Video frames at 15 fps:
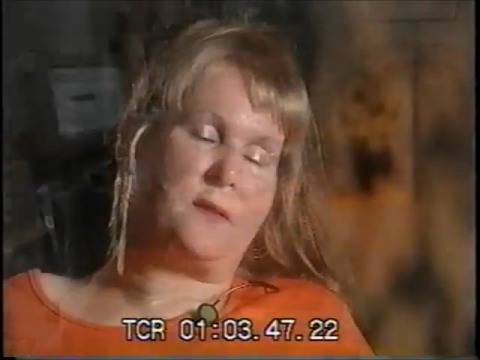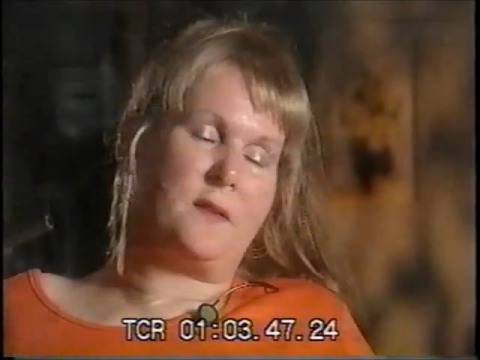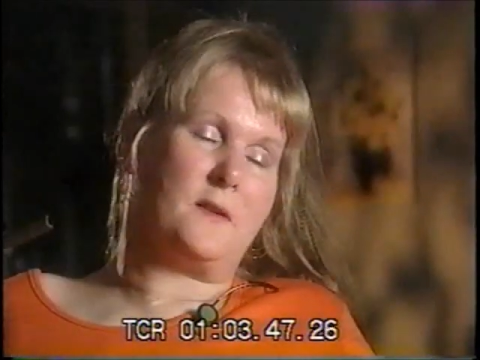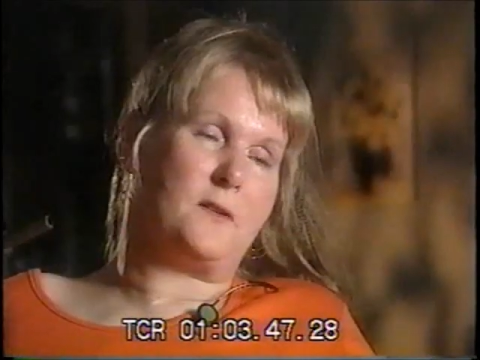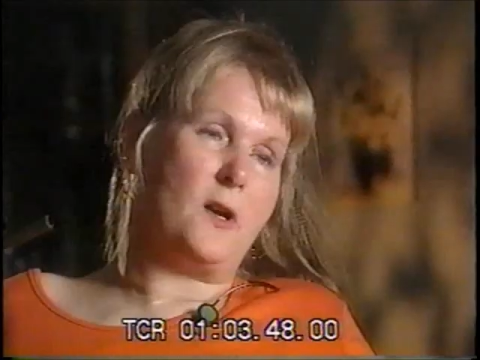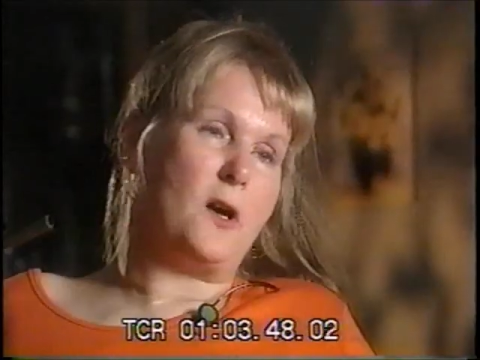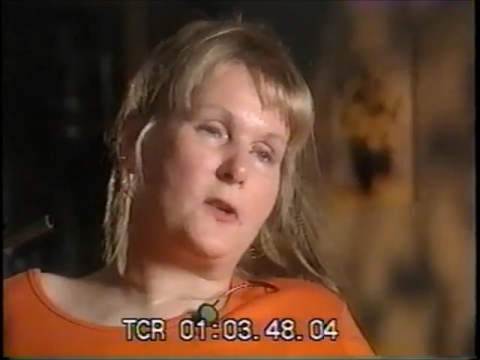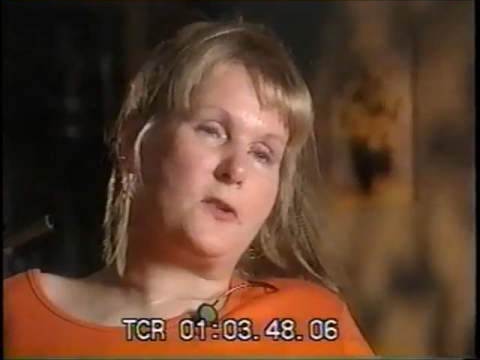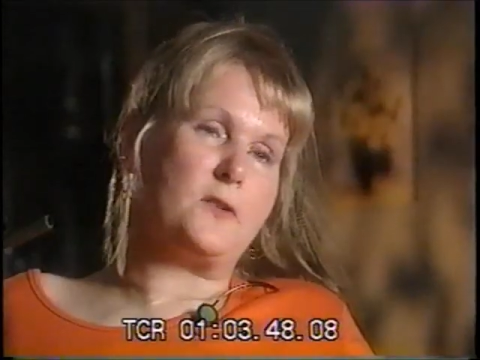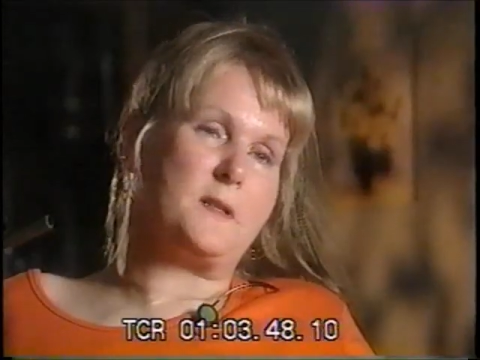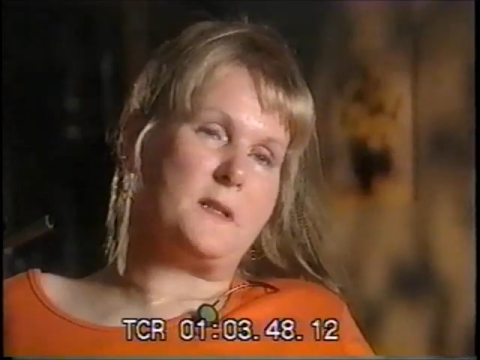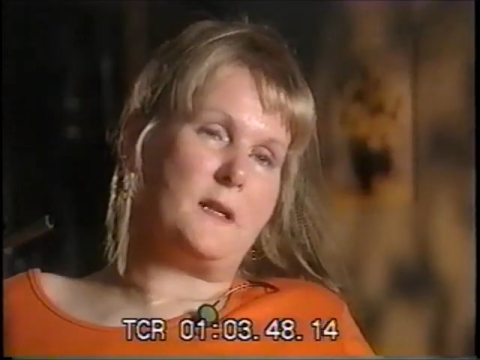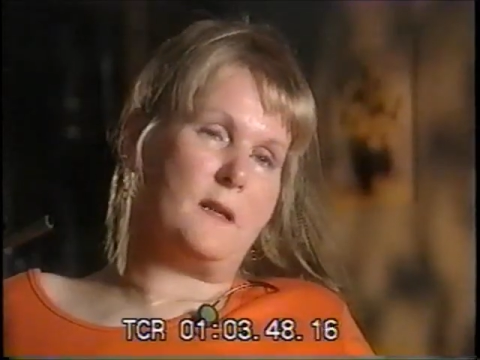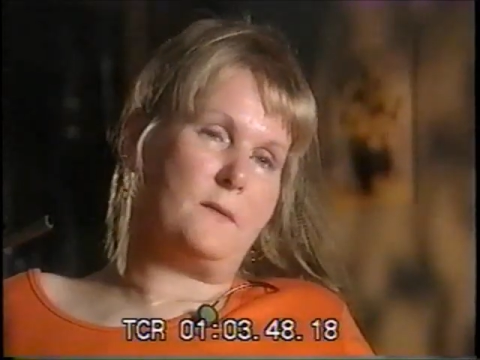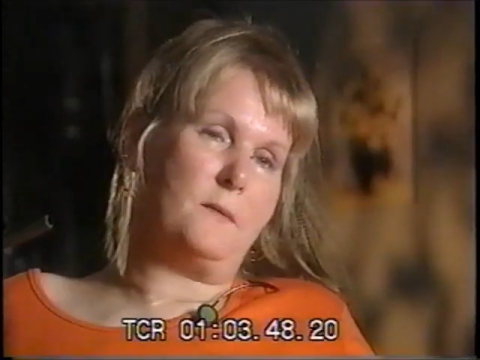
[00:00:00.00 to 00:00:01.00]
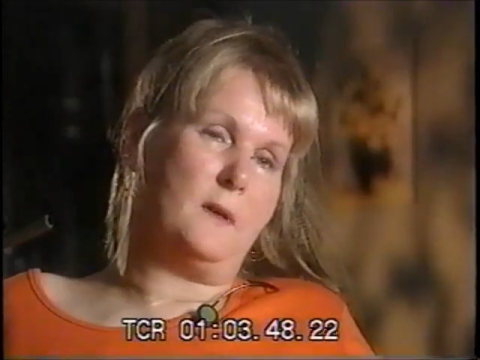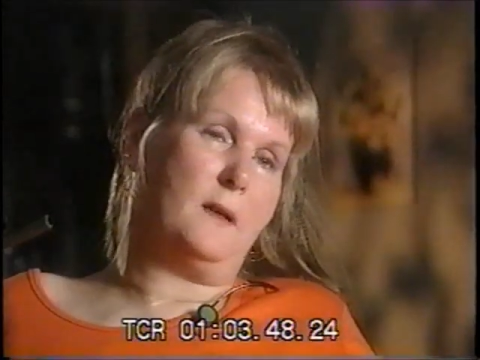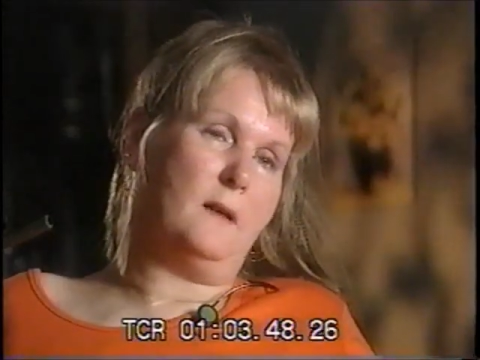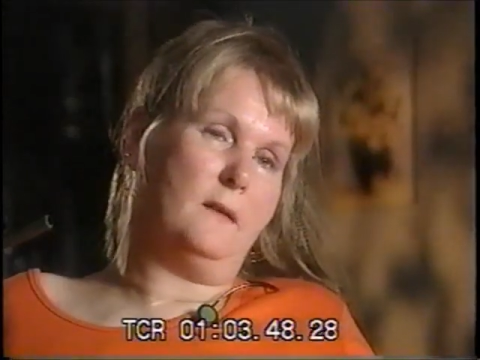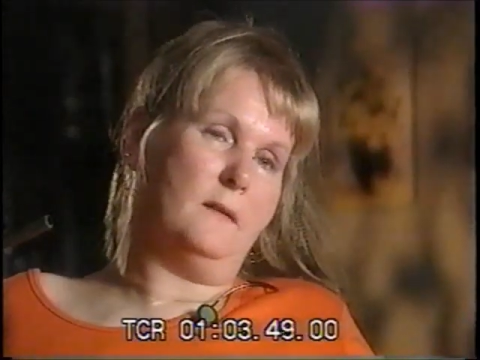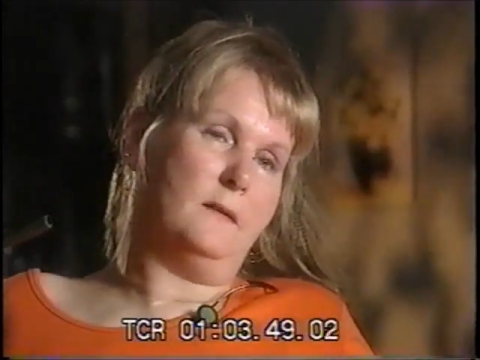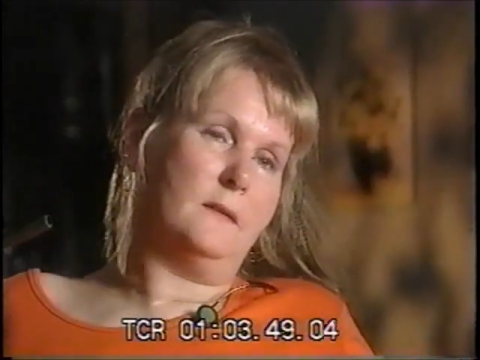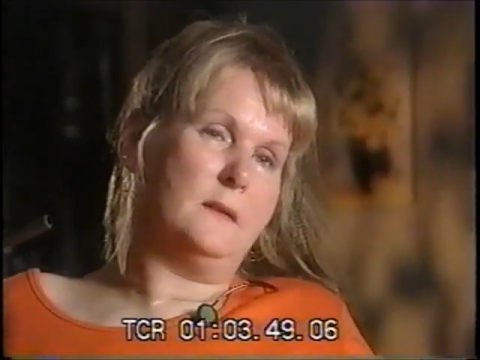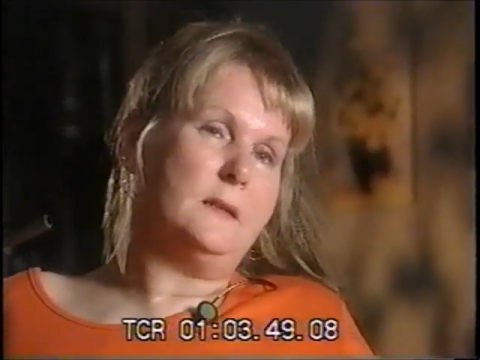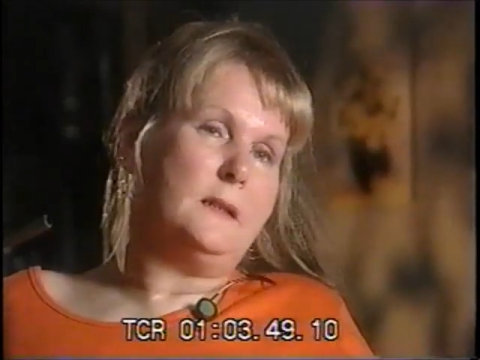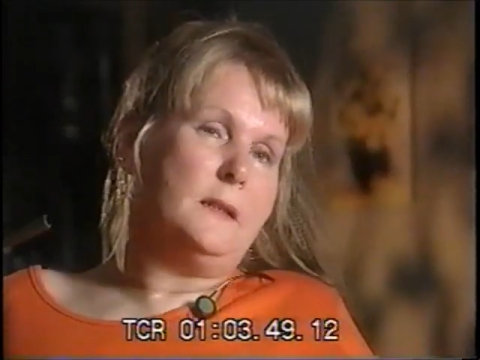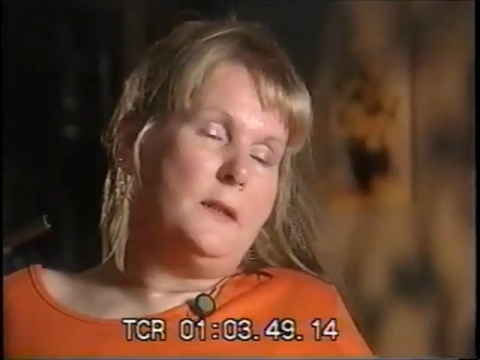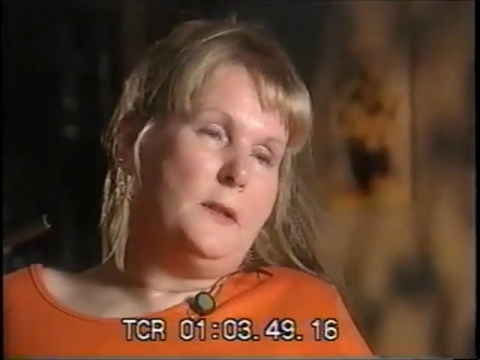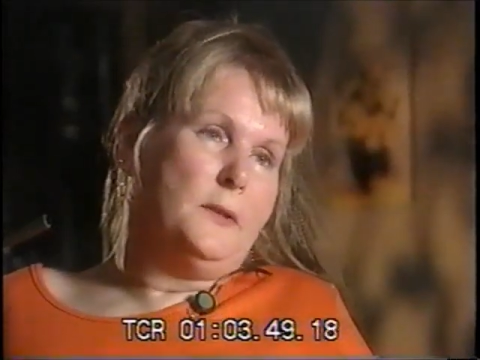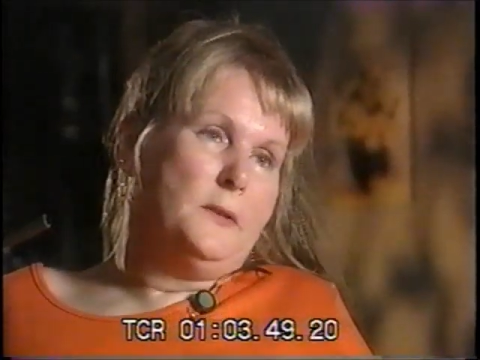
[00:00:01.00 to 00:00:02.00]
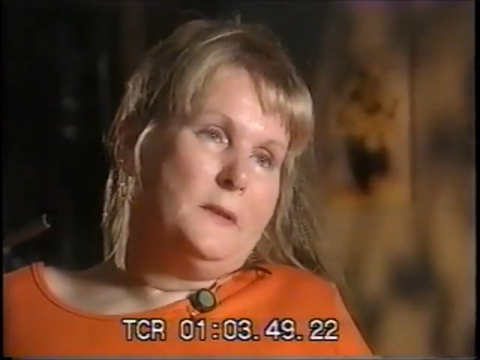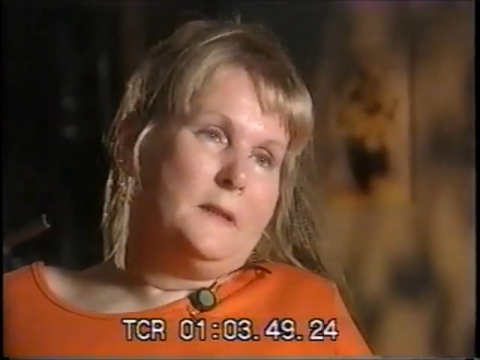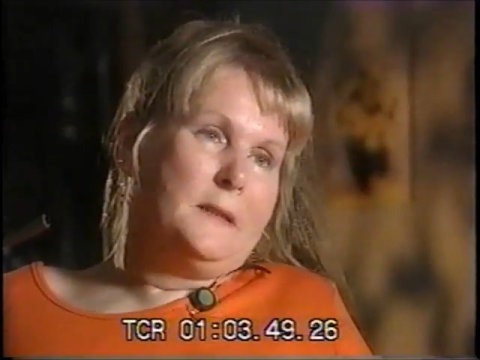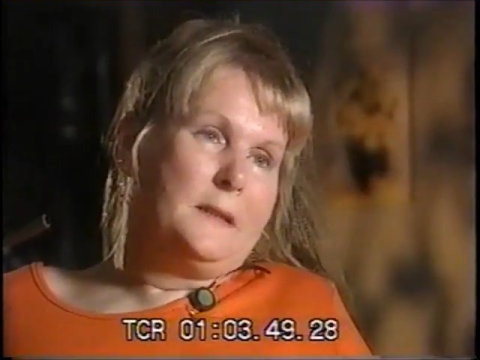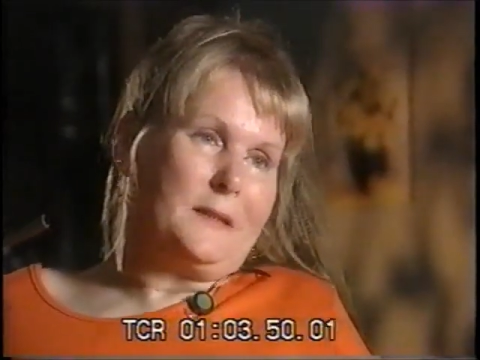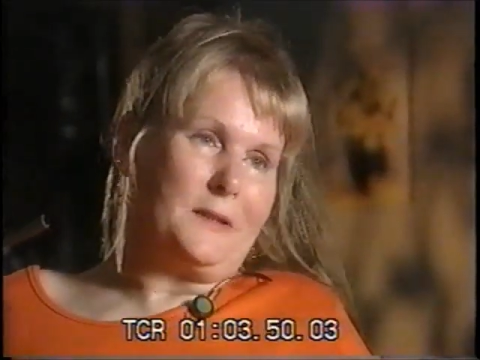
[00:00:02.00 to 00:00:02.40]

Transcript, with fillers: The, the doctor said, Well, you know,